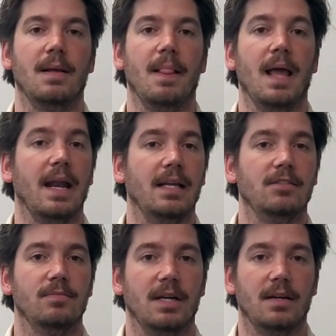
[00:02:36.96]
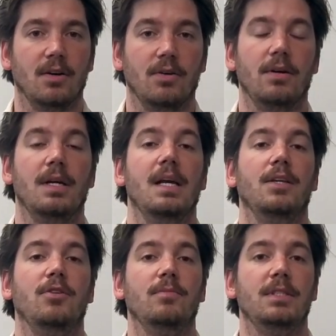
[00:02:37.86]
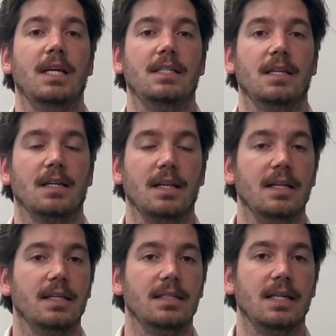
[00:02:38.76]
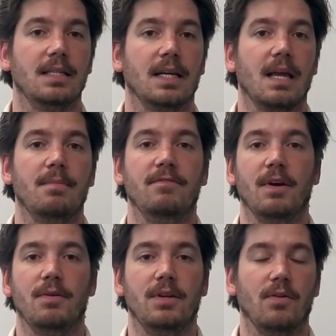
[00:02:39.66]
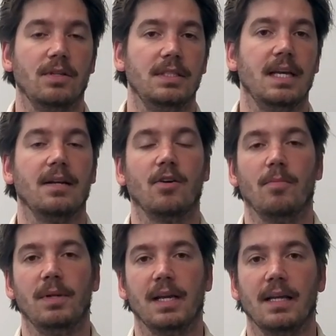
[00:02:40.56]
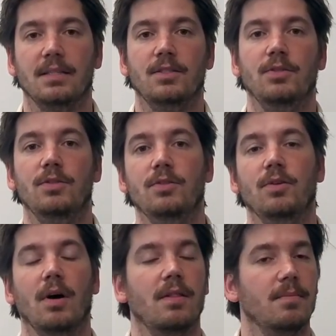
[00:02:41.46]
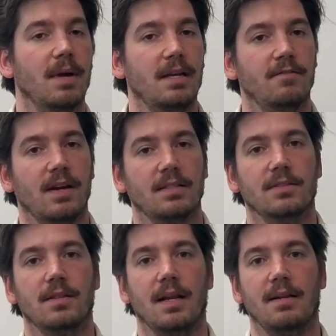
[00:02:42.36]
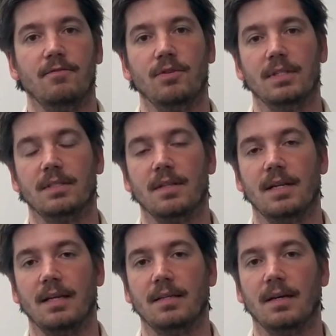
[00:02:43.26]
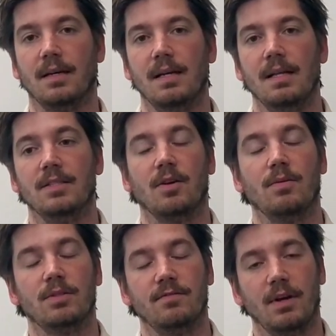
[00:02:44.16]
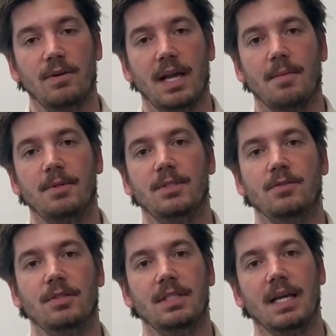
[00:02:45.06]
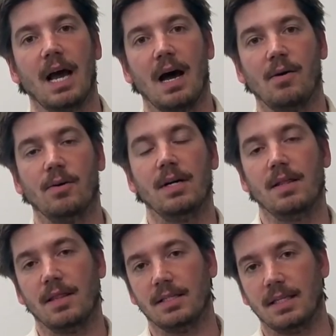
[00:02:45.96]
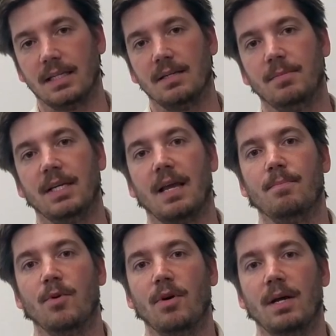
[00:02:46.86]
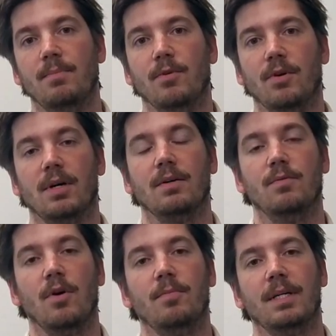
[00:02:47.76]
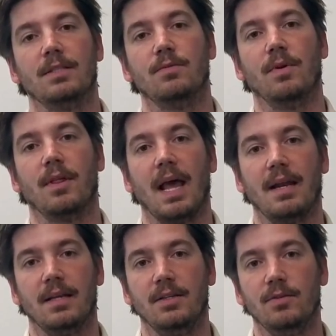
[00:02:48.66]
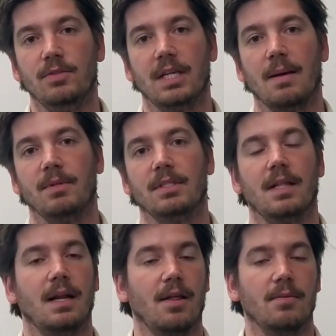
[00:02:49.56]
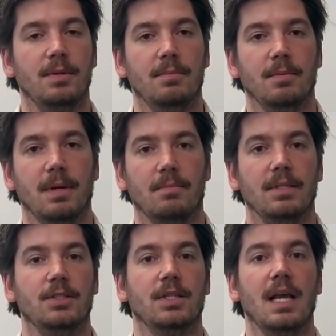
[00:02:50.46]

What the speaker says: And as you might know, human data, clinical data can be very noisy and complicated due to the many factors that influence the data. So I was very happy to see how the signal became more and more robust with adding new samples that other people published